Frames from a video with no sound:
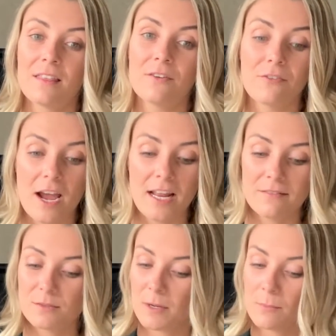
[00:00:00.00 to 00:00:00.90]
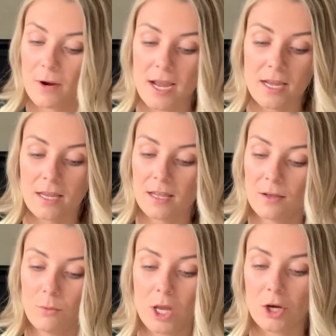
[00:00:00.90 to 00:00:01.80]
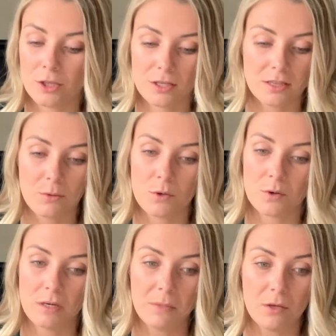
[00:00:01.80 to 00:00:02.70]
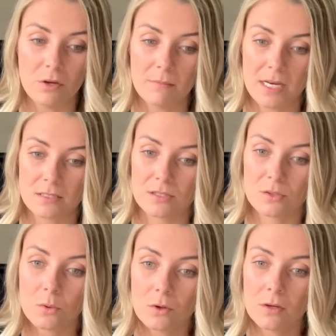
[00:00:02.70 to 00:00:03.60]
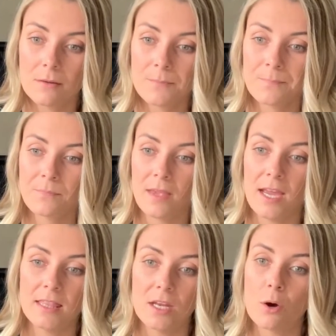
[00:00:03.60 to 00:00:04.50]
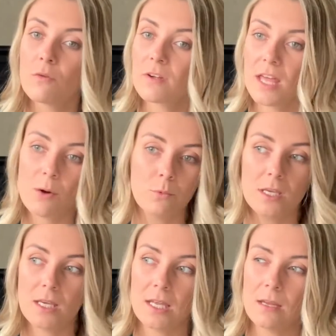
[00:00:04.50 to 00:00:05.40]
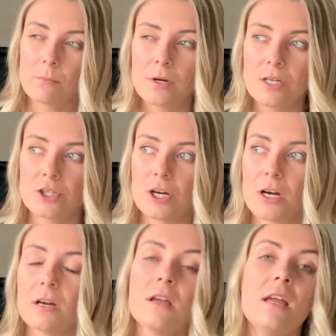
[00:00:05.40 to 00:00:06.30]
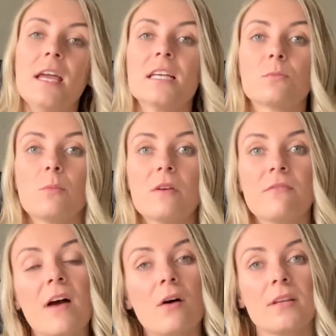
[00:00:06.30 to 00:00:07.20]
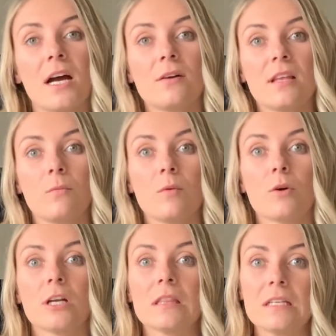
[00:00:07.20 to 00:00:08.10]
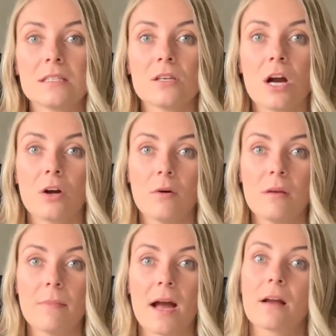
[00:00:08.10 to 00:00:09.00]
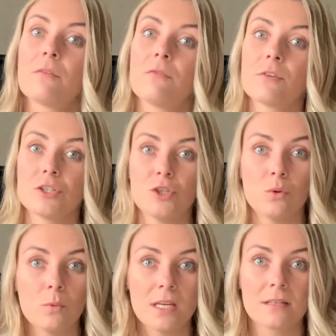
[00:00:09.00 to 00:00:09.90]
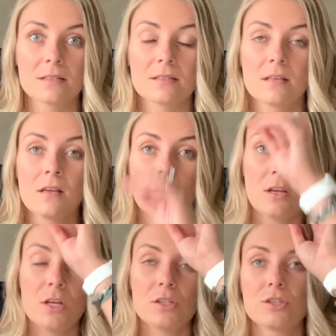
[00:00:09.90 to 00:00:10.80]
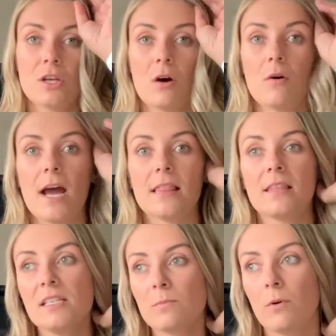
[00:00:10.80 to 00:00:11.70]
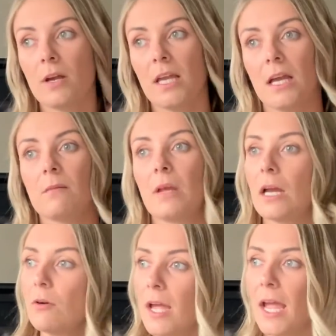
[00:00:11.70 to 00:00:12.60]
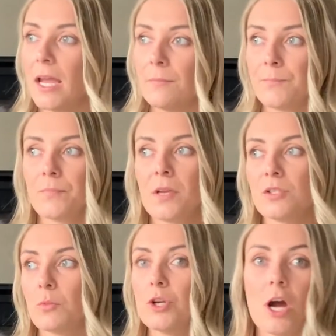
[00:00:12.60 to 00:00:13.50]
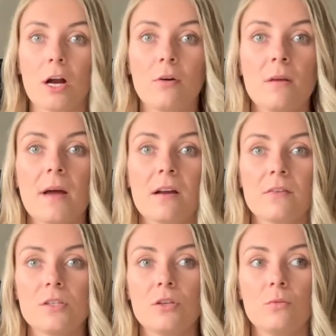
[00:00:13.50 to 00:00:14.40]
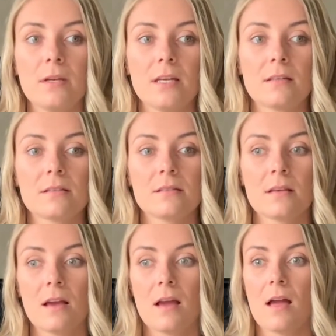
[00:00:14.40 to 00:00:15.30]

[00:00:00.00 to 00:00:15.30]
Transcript: The Friday of spring break, we all thought that we were going to be going back to school, and then over that weekend, I'm pretty sure, is when we found out that we were at least not going back for 2 weeks. So at this point, I'm like, okay, so we're not going back for 2 weeks.